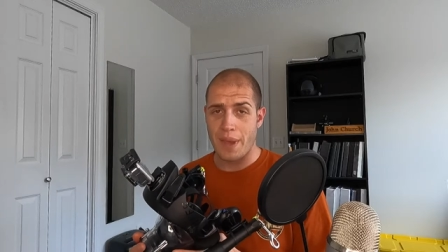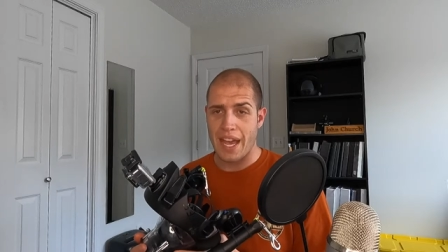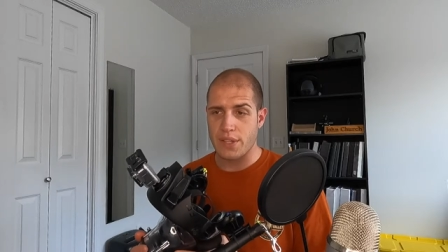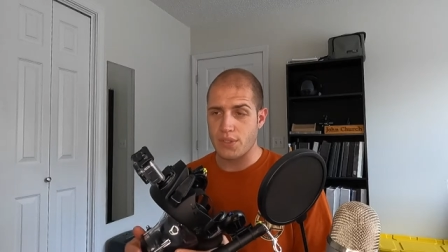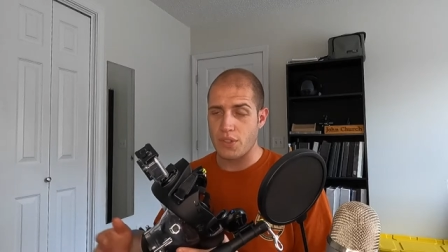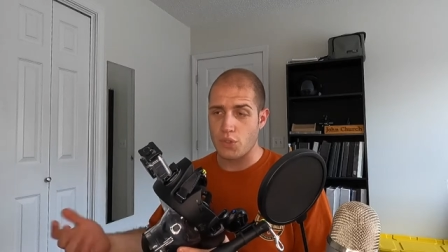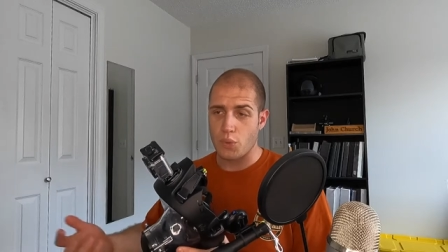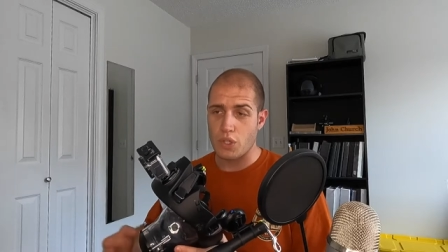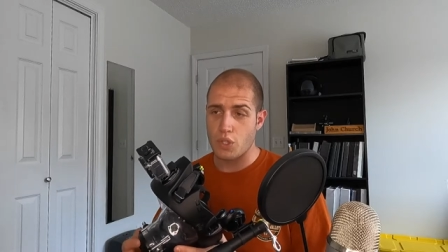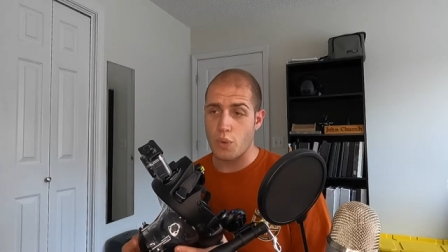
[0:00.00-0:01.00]
mask and
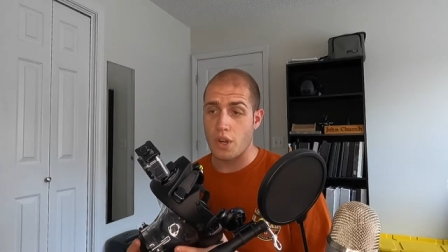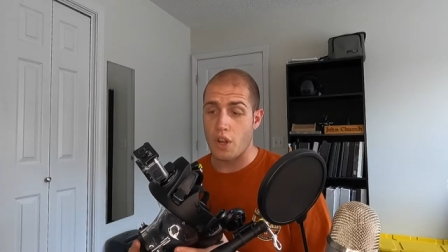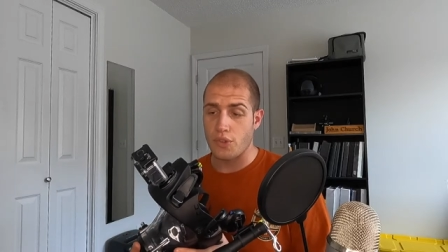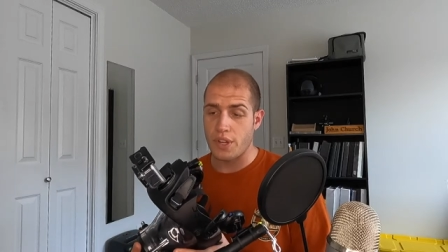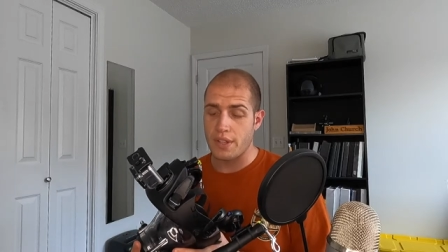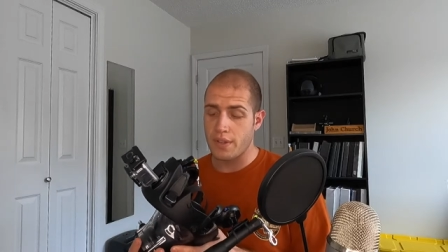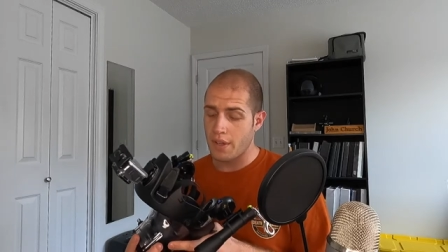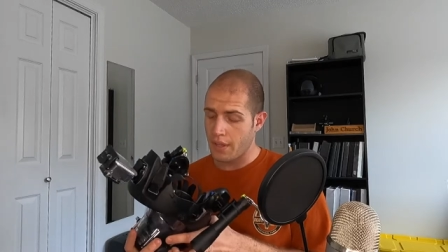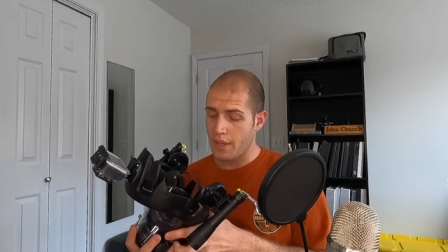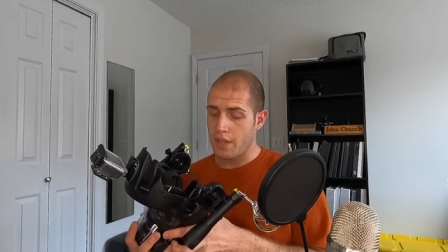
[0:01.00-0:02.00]
switch to an alternate.
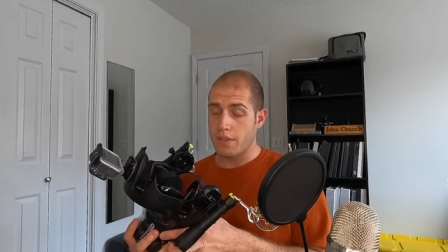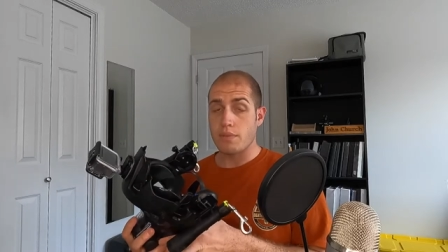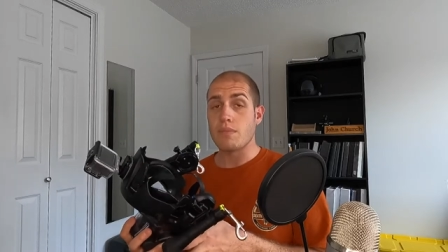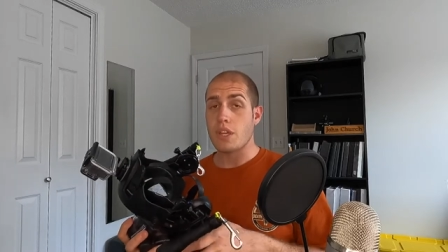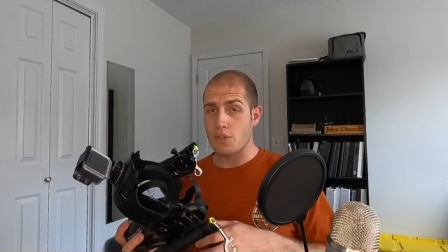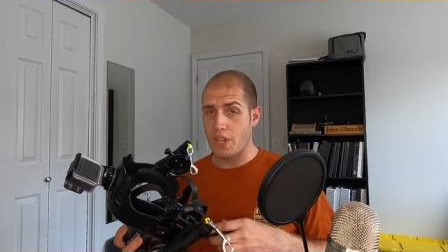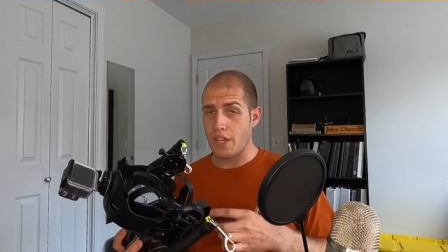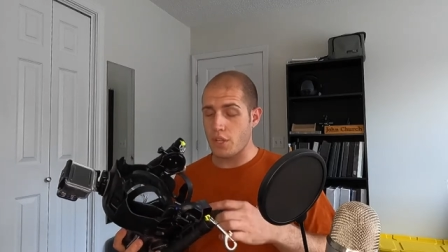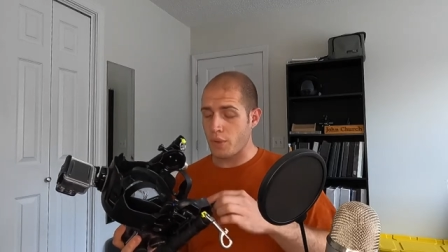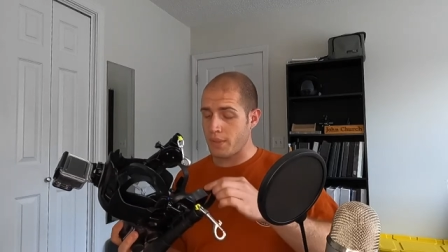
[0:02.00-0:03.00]
Here's how
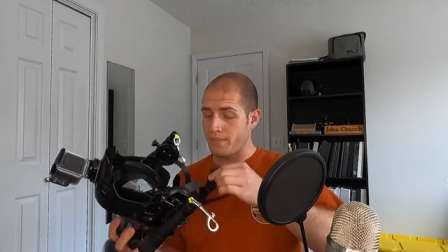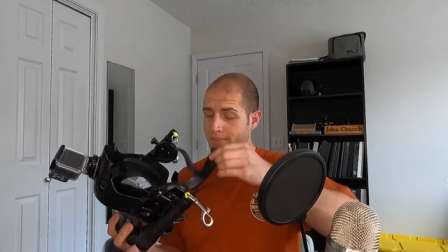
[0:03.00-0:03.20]
you do it.